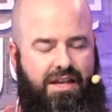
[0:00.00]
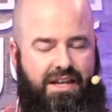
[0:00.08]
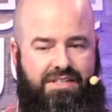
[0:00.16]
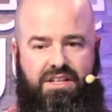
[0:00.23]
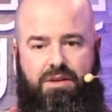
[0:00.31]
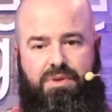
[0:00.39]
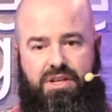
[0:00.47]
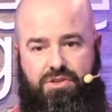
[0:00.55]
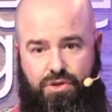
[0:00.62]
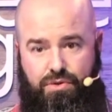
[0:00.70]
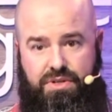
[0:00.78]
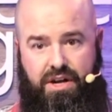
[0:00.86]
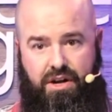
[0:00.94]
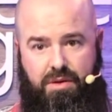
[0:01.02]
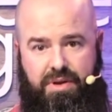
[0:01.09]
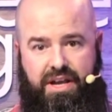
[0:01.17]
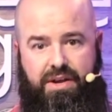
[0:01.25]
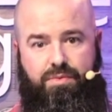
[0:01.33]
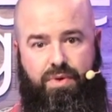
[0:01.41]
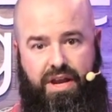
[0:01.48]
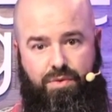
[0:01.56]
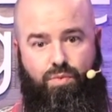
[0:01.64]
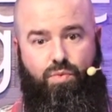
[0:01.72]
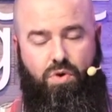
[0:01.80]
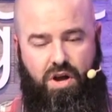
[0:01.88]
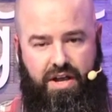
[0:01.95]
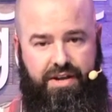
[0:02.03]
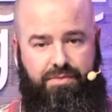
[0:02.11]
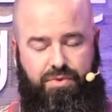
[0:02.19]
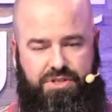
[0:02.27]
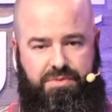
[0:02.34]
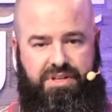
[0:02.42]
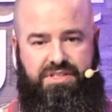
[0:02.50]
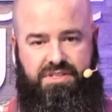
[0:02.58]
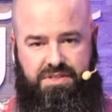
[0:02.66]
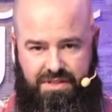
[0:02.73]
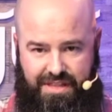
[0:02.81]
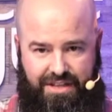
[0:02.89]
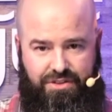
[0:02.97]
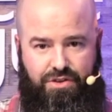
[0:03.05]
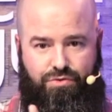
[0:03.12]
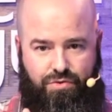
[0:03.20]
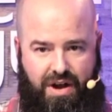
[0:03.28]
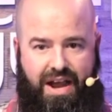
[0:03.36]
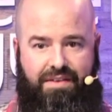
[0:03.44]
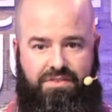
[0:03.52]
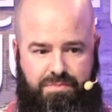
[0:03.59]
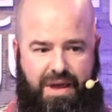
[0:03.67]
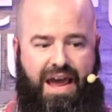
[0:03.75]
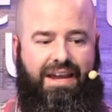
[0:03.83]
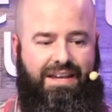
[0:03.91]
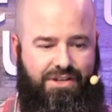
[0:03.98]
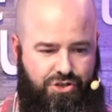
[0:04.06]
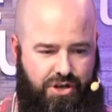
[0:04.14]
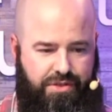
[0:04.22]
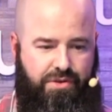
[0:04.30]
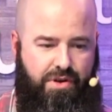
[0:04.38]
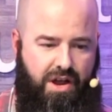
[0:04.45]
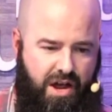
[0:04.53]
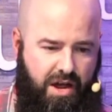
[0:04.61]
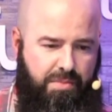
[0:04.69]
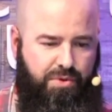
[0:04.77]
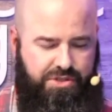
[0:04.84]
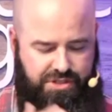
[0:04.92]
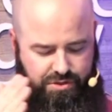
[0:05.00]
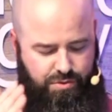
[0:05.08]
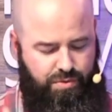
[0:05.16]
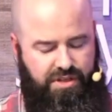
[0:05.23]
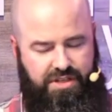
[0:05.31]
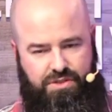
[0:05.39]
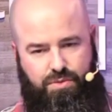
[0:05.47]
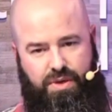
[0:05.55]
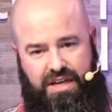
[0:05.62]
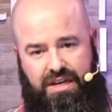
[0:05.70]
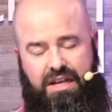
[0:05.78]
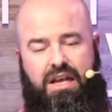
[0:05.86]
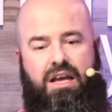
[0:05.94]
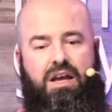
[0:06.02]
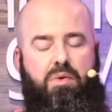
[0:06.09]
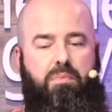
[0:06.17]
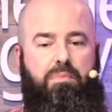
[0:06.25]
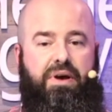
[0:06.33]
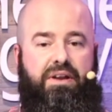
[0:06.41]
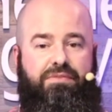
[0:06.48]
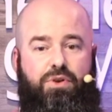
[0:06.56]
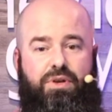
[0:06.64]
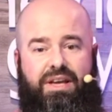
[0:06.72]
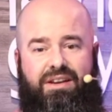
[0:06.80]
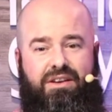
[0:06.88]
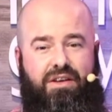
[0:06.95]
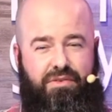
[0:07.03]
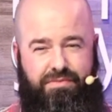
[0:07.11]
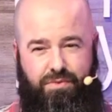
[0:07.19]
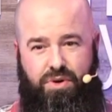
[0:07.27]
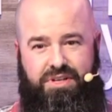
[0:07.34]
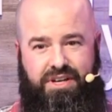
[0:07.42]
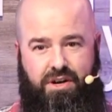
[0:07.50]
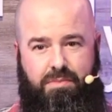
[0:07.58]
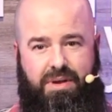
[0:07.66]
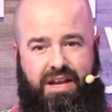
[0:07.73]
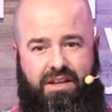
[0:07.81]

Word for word: It's gonna be a 2 terabyte RAID 1, which means that the drives back each other up, which is really sweet. But if you get another 4 terabyte,